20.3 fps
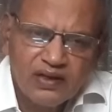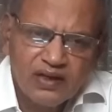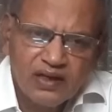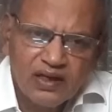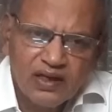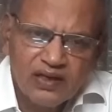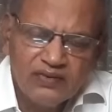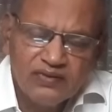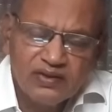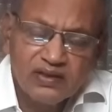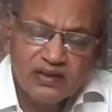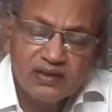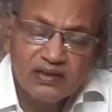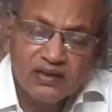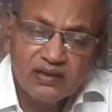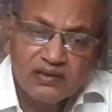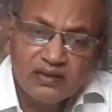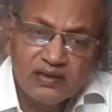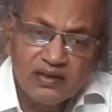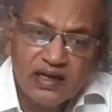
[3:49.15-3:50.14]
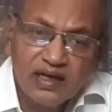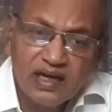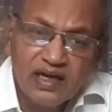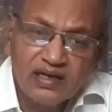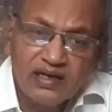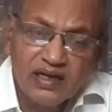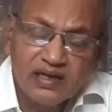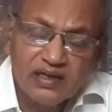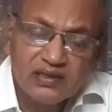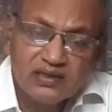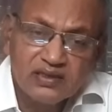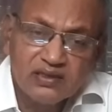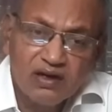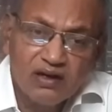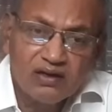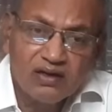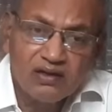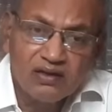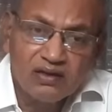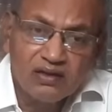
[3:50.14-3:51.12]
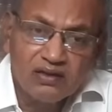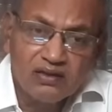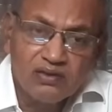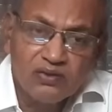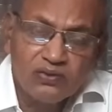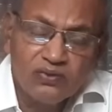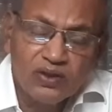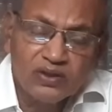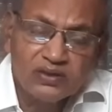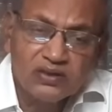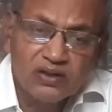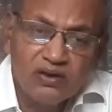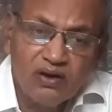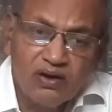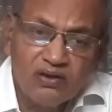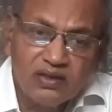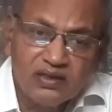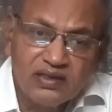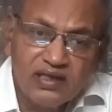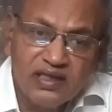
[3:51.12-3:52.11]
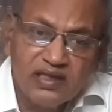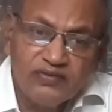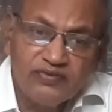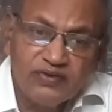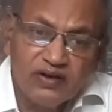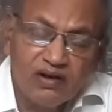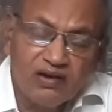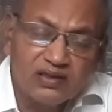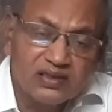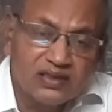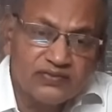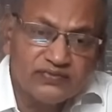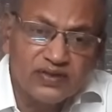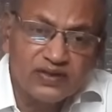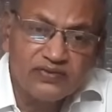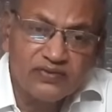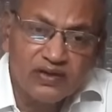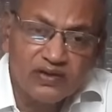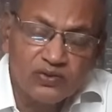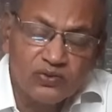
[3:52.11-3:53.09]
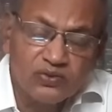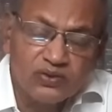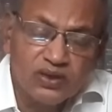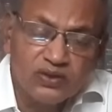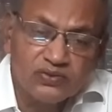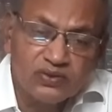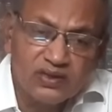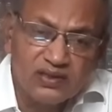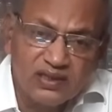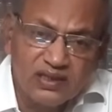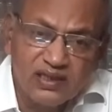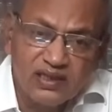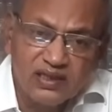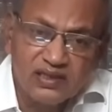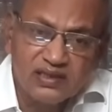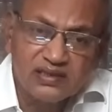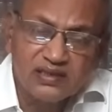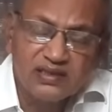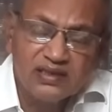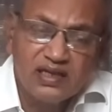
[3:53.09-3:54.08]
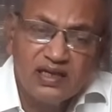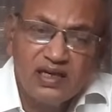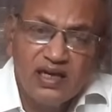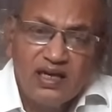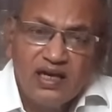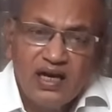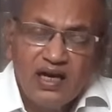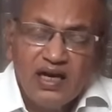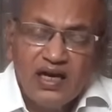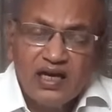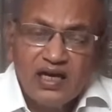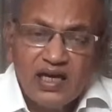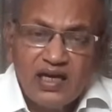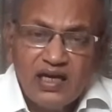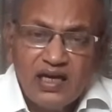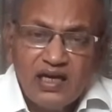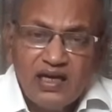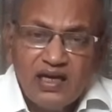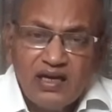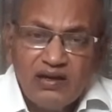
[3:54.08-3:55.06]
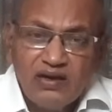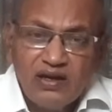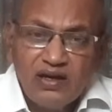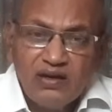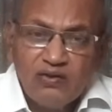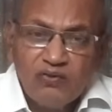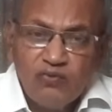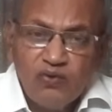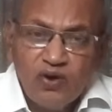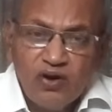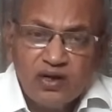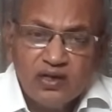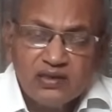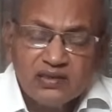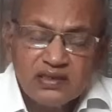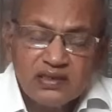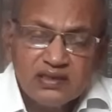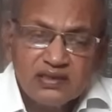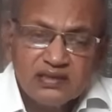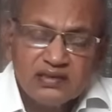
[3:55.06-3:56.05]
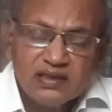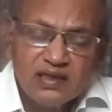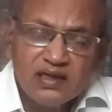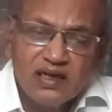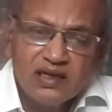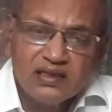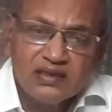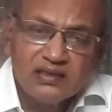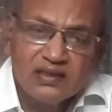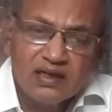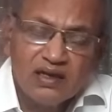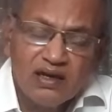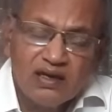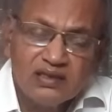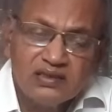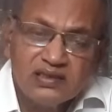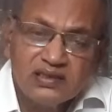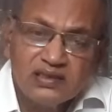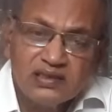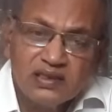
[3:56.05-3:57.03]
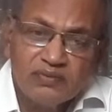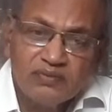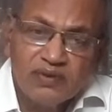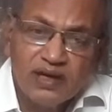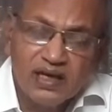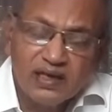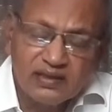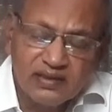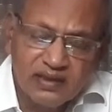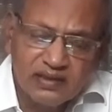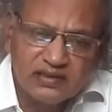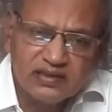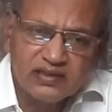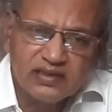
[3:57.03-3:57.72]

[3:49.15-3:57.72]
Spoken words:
Even the great Aristotle, who was called the philosopher for 2000 years, he voiced his syllogism like this: